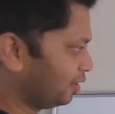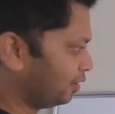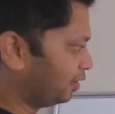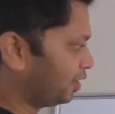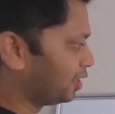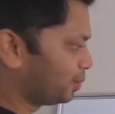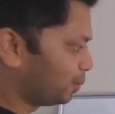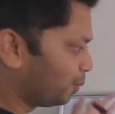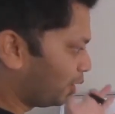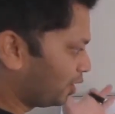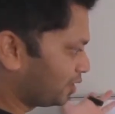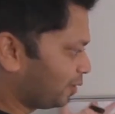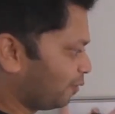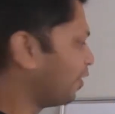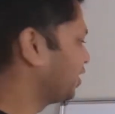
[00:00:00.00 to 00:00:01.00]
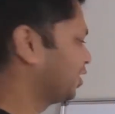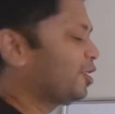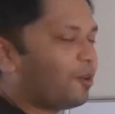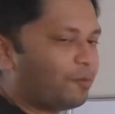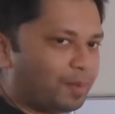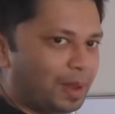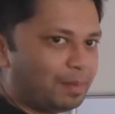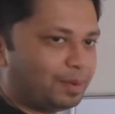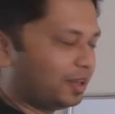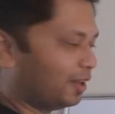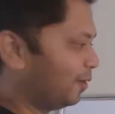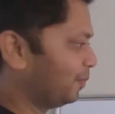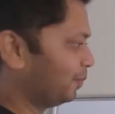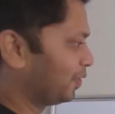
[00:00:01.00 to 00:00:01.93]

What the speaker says: this was waste of paper